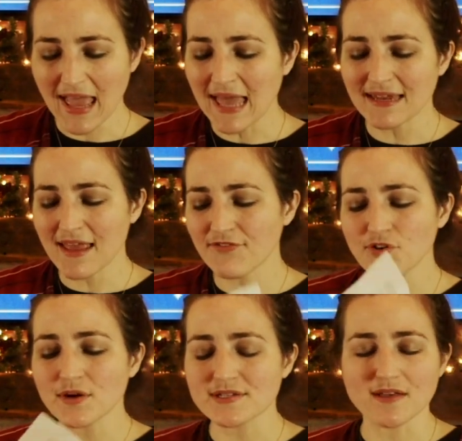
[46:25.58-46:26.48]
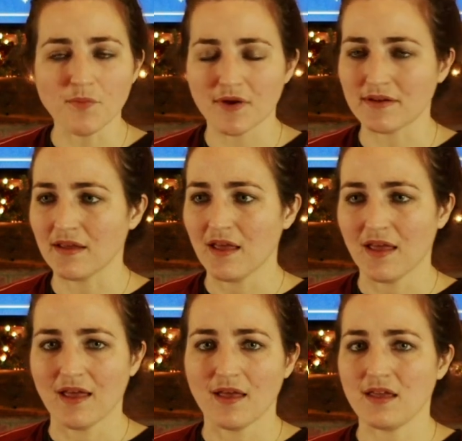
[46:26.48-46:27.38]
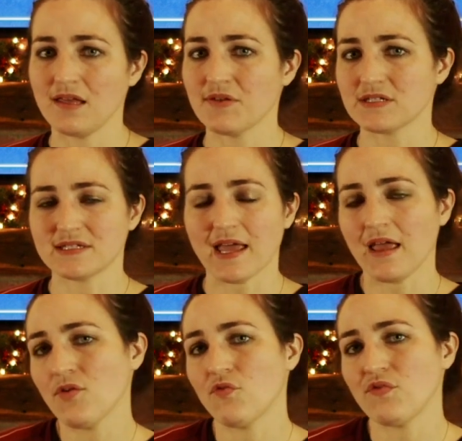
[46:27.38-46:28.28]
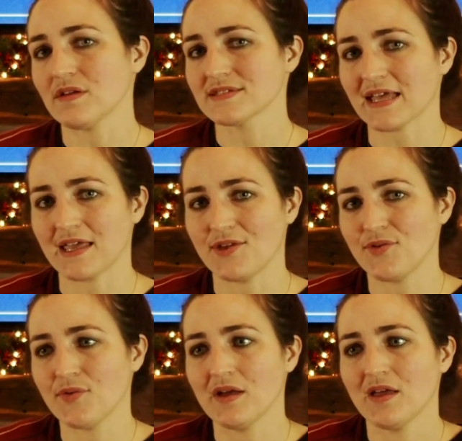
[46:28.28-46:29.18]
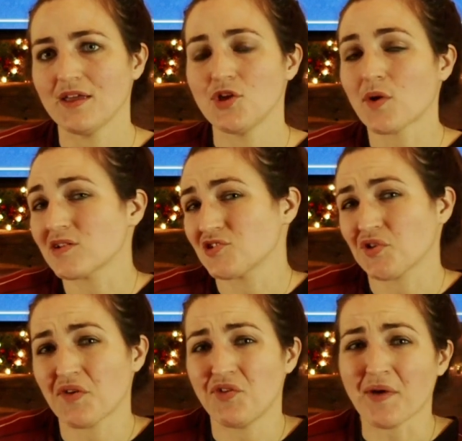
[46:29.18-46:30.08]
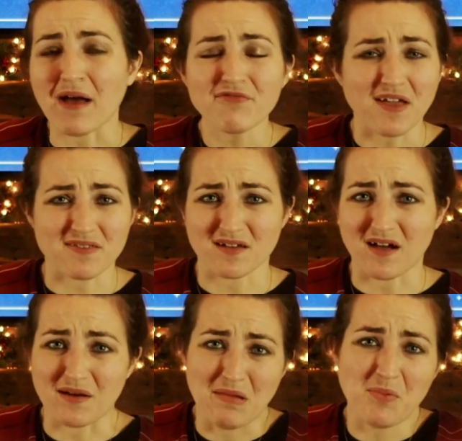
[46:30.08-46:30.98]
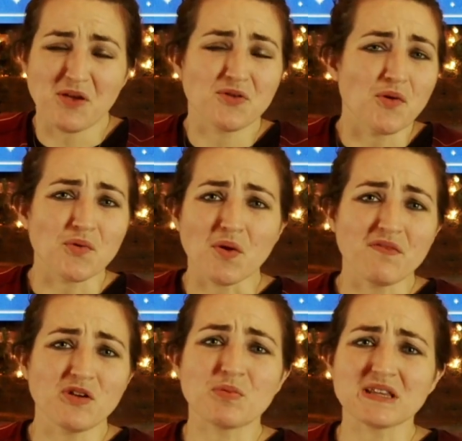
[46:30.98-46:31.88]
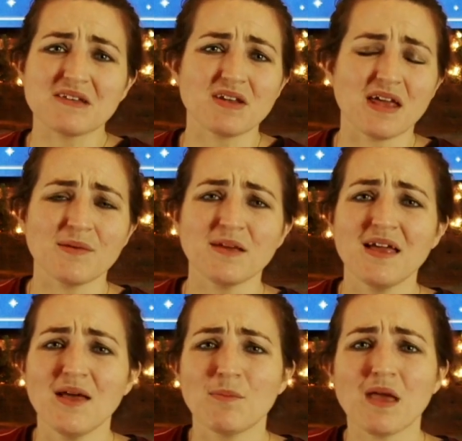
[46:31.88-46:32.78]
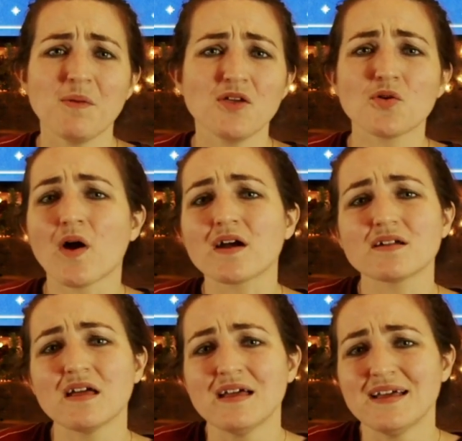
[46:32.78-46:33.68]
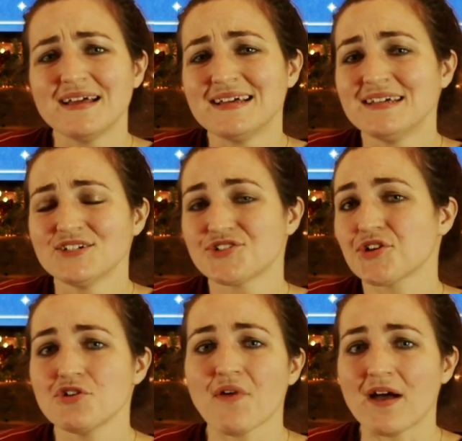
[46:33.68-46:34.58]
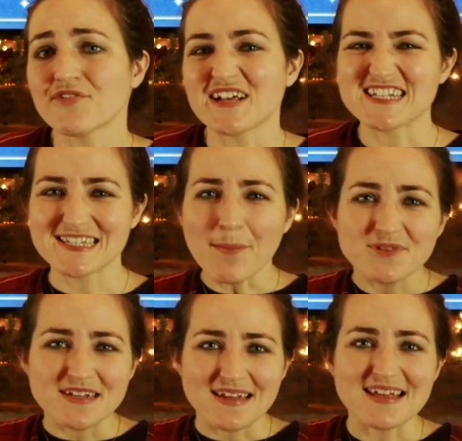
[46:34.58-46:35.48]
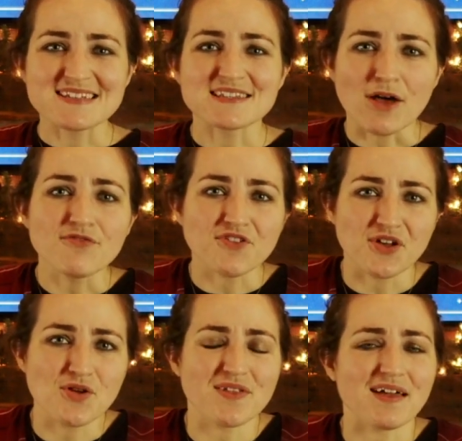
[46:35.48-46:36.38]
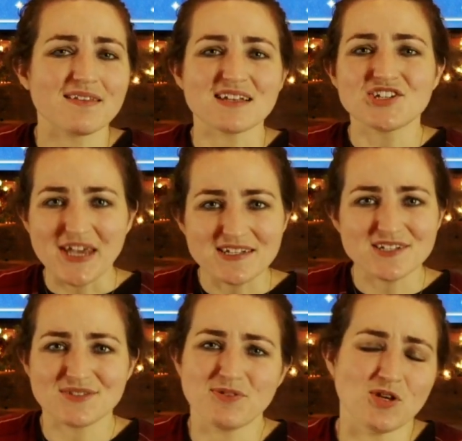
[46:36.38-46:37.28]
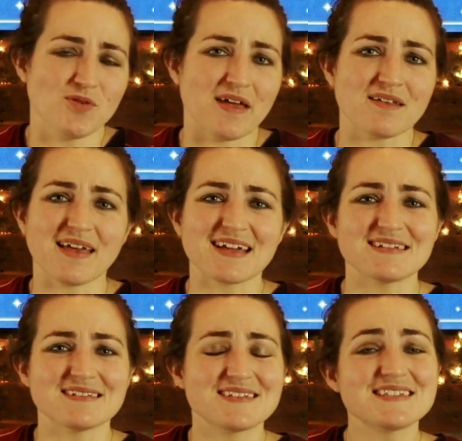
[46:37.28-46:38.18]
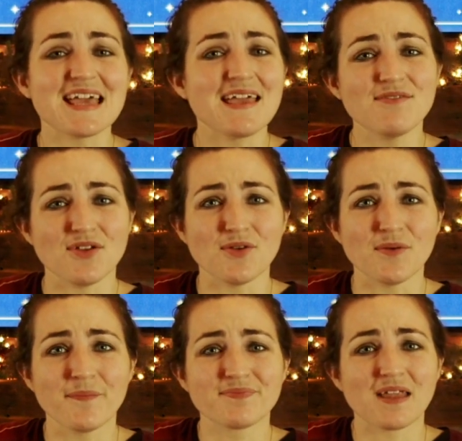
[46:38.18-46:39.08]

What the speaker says: And if you are someone even today who feels like you aren't sure if you have faith in God, maybe you don't know if you believe in him, maybe you aren't sure you've ever accepted his love for you that changes you, that can save you.